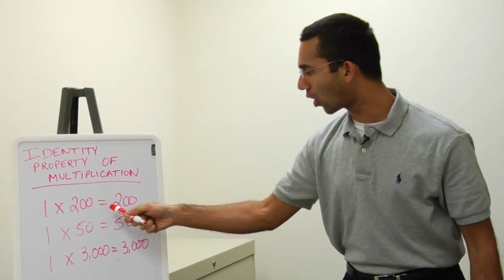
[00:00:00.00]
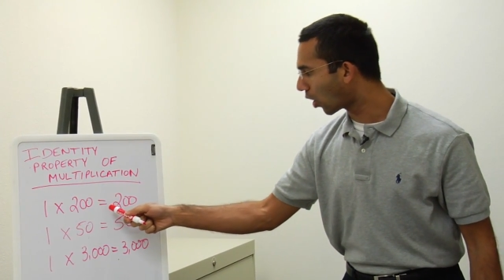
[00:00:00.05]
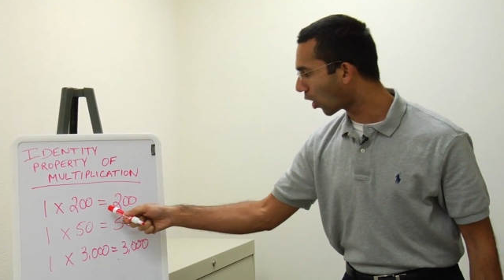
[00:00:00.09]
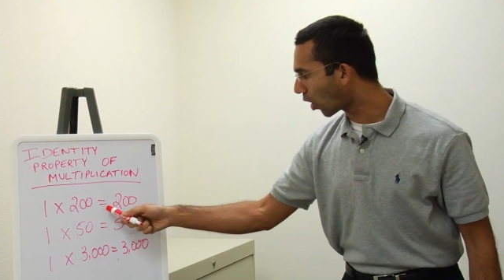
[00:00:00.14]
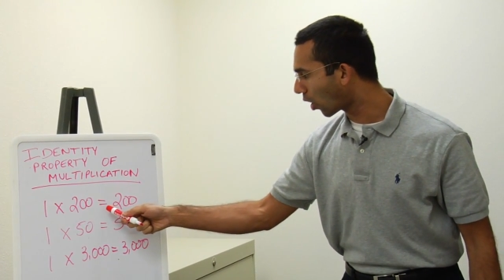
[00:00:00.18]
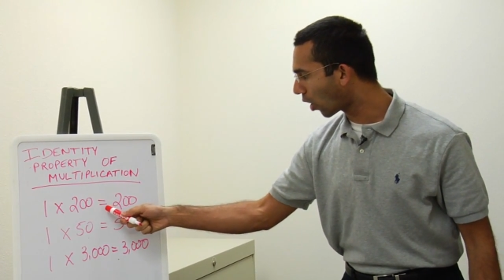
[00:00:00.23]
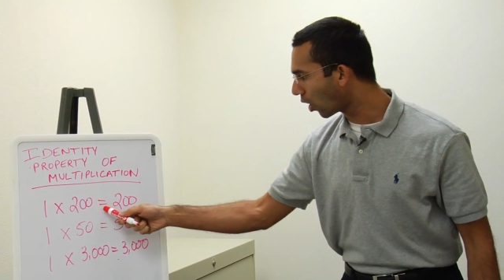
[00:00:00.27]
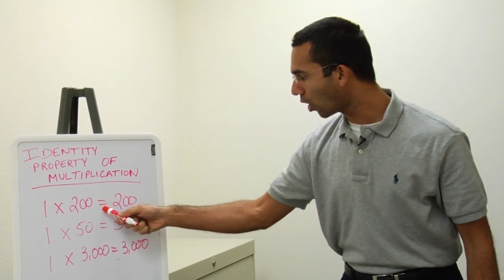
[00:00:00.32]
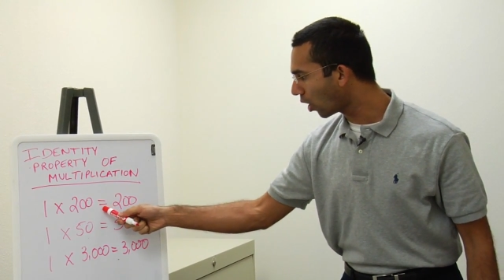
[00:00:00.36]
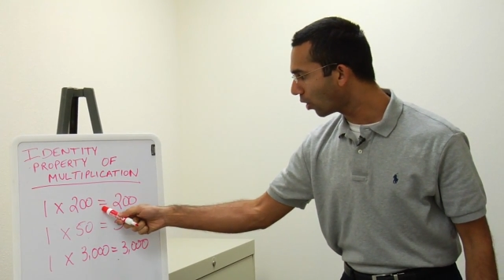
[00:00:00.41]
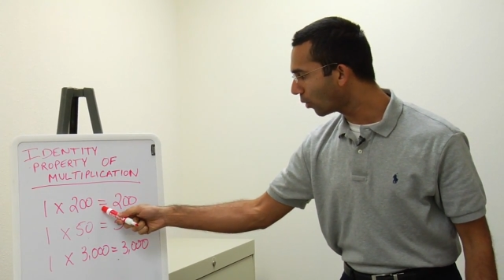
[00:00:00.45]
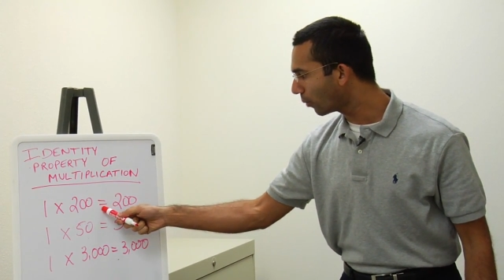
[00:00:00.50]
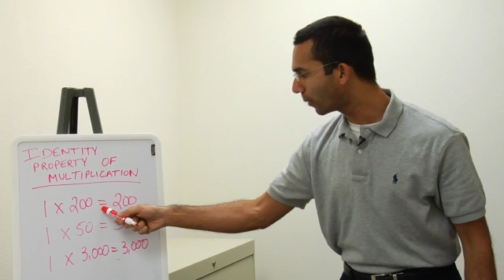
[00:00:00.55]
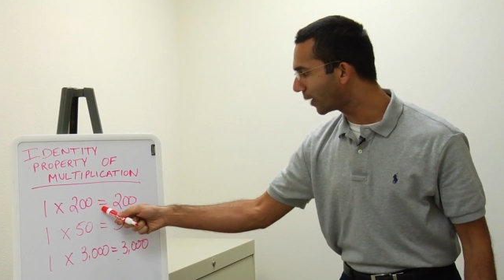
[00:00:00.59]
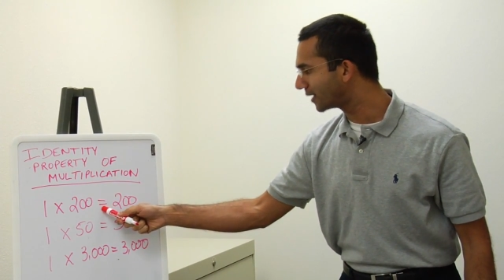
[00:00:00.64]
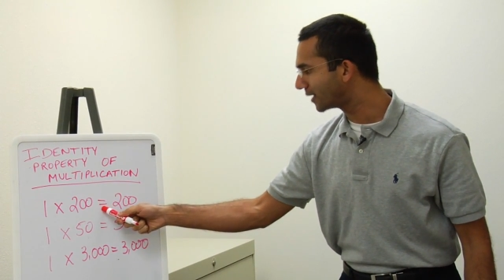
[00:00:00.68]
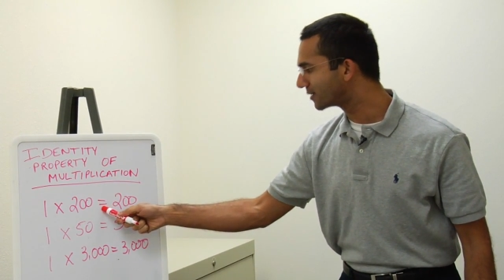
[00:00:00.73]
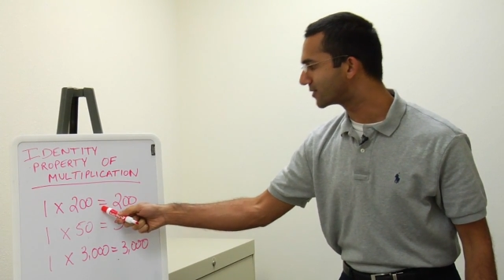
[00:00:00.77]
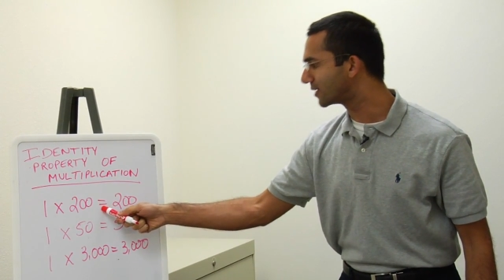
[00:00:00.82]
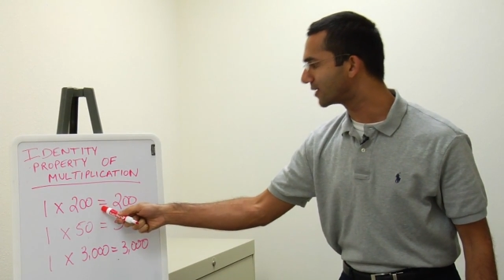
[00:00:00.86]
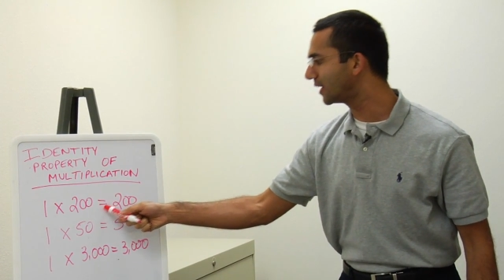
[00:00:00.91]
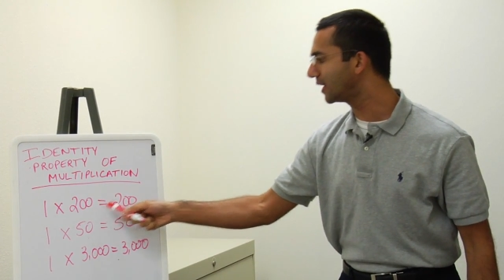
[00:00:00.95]

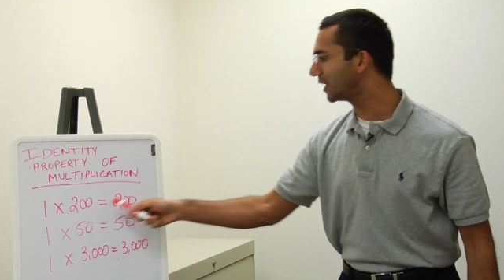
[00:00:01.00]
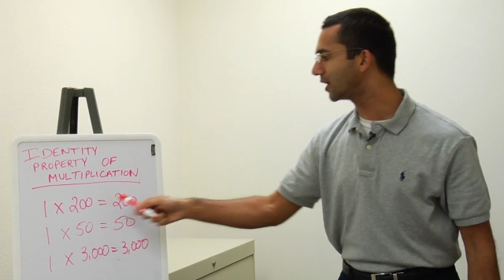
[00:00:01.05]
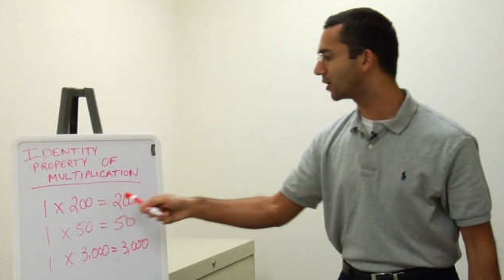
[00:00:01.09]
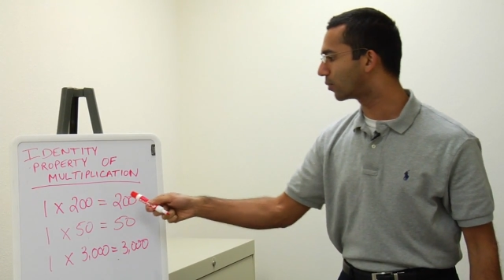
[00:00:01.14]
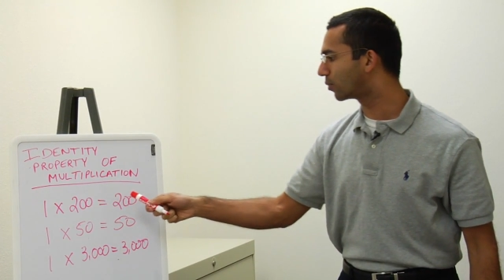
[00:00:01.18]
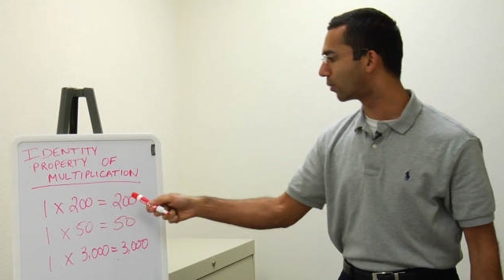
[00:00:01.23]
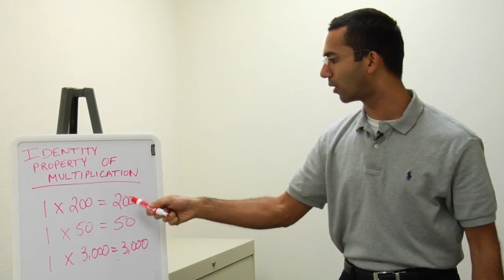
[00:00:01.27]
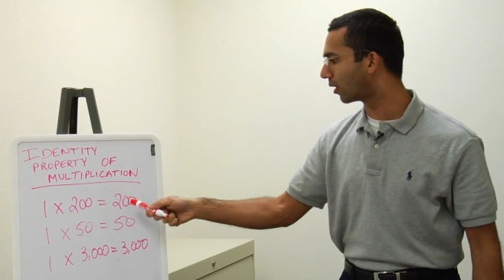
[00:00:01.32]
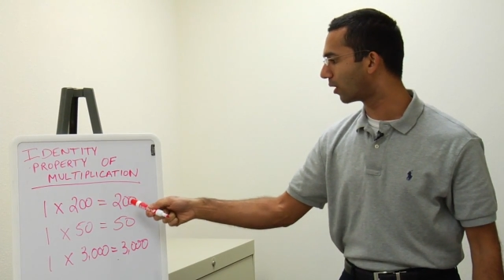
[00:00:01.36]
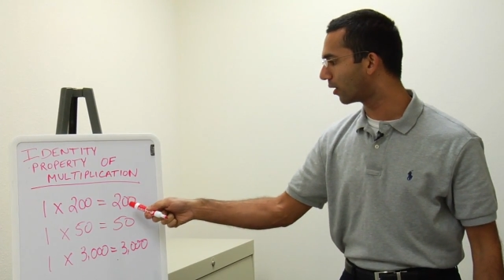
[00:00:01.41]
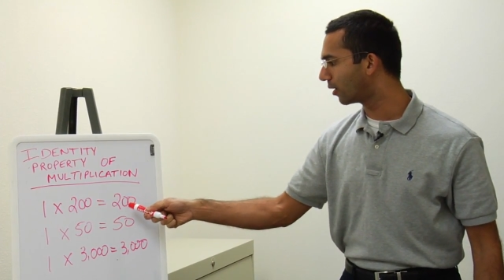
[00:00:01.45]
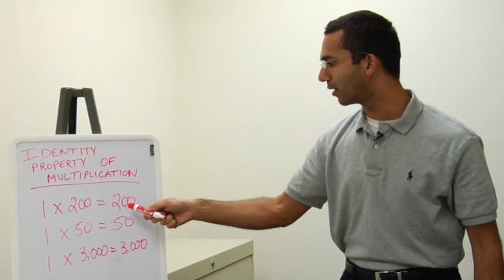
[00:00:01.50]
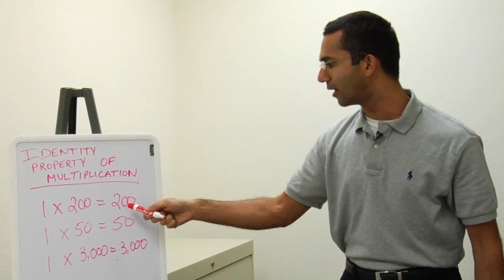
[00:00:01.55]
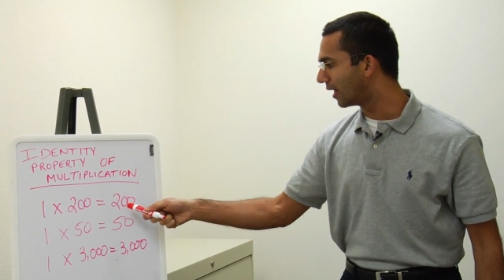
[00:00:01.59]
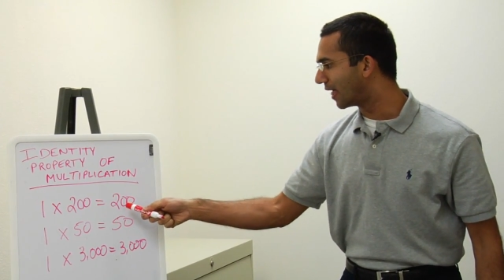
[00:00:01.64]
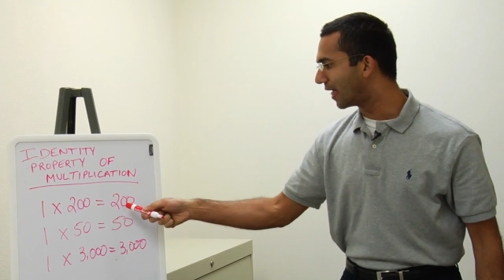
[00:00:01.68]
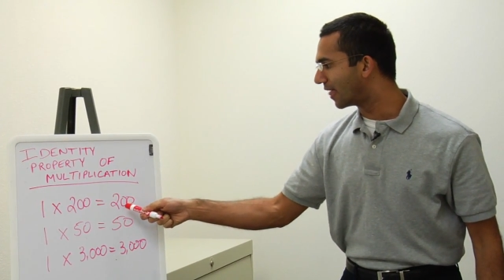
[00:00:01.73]
always equal